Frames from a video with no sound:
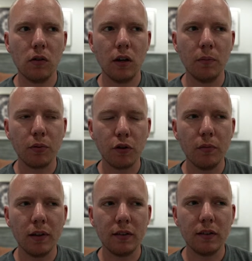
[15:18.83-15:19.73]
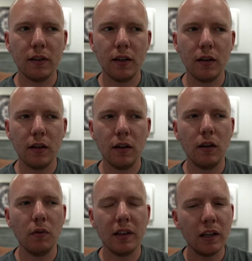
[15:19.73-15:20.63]
improvements
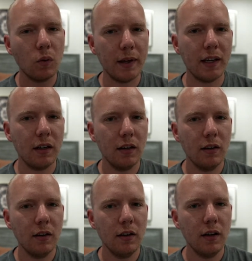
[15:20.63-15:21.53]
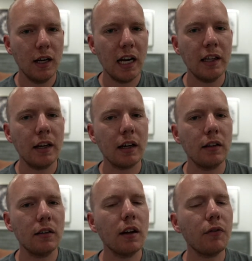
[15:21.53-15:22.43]
within a week, and then I
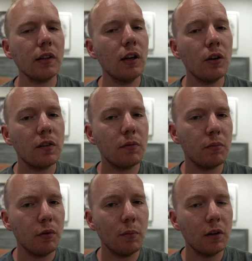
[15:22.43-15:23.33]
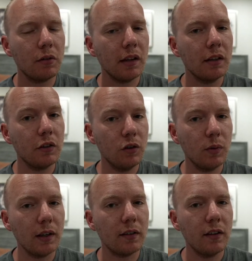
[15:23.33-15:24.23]
can definitely notice some improvements within 2
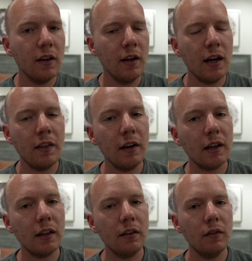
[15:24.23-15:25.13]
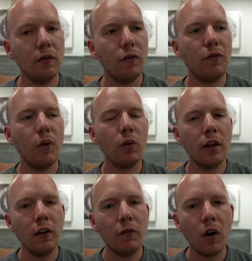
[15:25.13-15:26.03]
weeks, and then it can fully
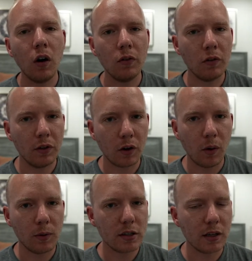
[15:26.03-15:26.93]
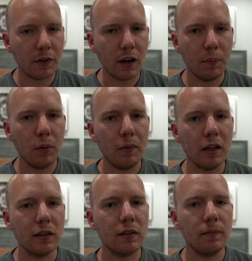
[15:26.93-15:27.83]
evolve over the course of a couple
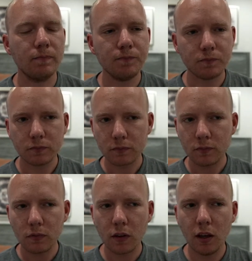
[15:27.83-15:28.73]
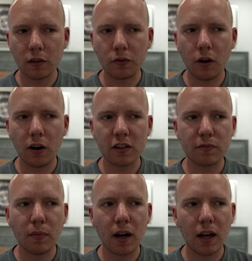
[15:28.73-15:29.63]
months. As far as
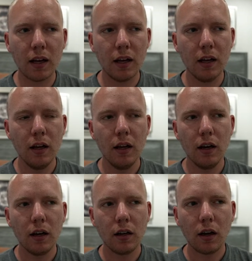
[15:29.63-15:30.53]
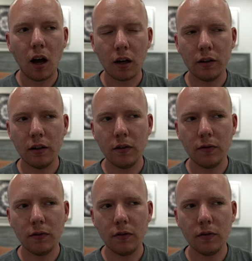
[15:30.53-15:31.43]
my cognitive
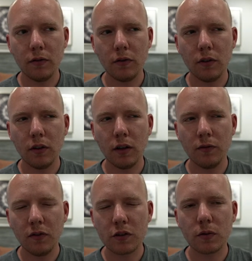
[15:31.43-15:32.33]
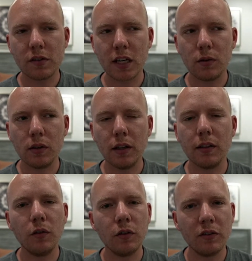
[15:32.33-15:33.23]
and visual sequelae,
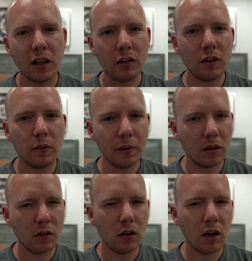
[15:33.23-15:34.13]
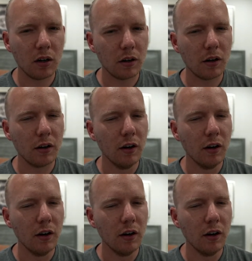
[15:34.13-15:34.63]
those will take a little bit longer.